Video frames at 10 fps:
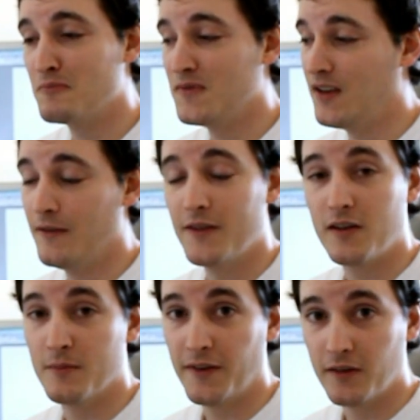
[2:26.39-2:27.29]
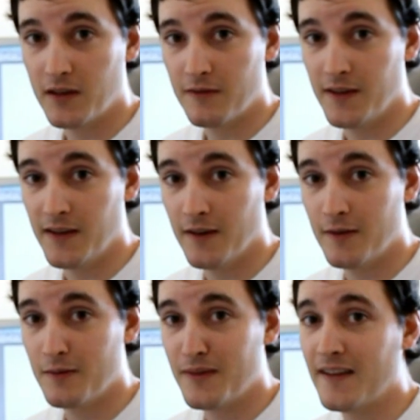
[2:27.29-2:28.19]
you know, if you look at my Sonic
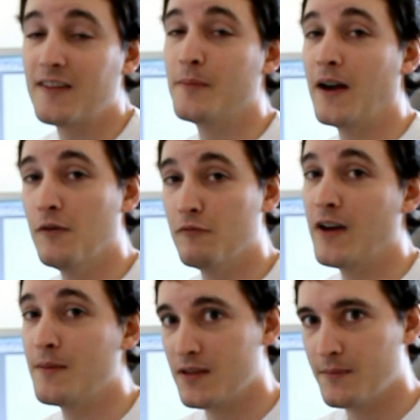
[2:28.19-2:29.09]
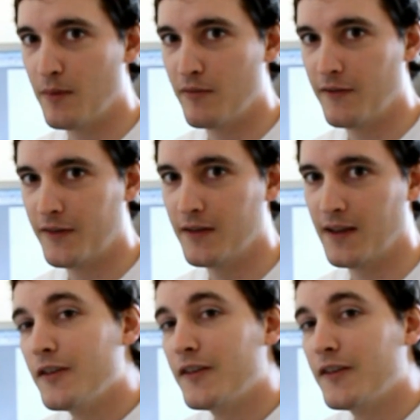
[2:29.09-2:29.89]
video, that's about raping the memory of Sonic.